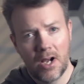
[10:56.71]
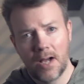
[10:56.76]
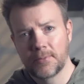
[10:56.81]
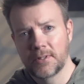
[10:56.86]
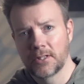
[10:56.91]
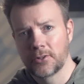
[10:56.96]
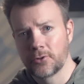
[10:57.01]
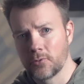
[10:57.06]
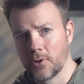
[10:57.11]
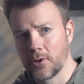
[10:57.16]

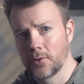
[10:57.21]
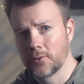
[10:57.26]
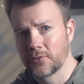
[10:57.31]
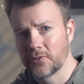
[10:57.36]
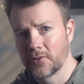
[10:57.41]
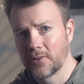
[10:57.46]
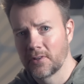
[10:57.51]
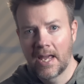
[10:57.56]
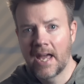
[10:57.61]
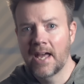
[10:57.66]
optic
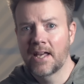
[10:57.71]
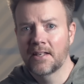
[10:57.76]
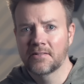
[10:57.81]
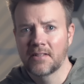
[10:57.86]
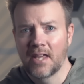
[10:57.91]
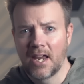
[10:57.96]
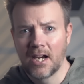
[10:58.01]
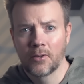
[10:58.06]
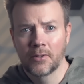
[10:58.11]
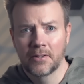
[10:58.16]
drones. As
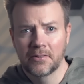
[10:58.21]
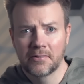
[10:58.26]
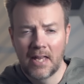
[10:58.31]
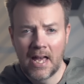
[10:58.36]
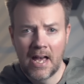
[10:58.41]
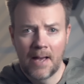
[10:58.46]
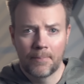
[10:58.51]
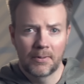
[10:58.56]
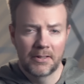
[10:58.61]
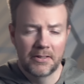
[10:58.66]
Harris
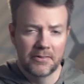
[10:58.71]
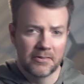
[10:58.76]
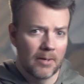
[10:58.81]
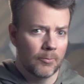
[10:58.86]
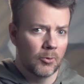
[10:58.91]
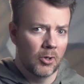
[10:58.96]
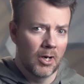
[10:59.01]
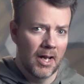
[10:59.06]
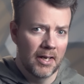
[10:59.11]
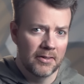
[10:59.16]
aptly
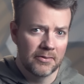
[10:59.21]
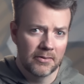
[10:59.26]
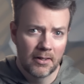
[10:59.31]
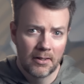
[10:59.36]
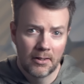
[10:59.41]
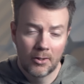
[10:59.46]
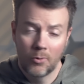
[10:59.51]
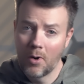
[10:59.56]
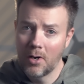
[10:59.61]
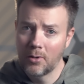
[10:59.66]
summarized,
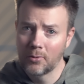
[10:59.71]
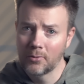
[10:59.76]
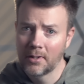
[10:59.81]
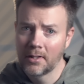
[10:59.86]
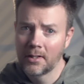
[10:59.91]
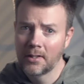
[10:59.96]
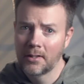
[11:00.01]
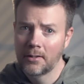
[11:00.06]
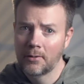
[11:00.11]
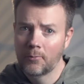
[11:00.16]
quote,
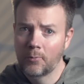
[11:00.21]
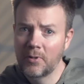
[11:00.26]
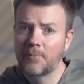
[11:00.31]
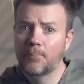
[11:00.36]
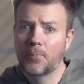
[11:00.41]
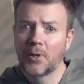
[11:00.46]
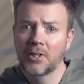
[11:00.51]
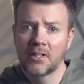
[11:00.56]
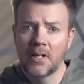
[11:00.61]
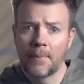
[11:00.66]

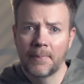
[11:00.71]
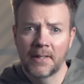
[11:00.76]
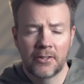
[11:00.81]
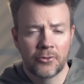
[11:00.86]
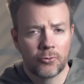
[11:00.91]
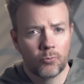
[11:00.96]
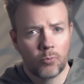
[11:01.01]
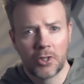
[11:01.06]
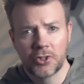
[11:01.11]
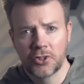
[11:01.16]
we've put it up
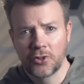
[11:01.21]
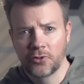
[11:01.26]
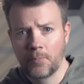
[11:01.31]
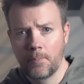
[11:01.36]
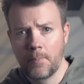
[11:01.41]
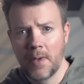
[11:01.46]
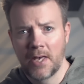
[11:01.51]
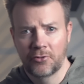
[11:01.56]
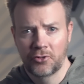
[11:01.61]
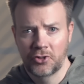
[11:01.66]
against Russia's
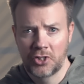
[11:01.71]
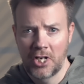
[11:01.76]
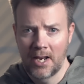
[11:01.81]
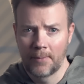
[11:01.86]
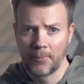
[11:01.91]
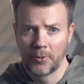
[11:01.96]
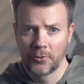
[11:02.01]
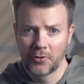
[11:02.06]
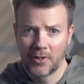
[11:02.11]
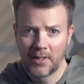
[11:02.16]
best
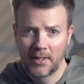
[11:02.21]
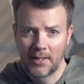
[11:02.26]
jammers,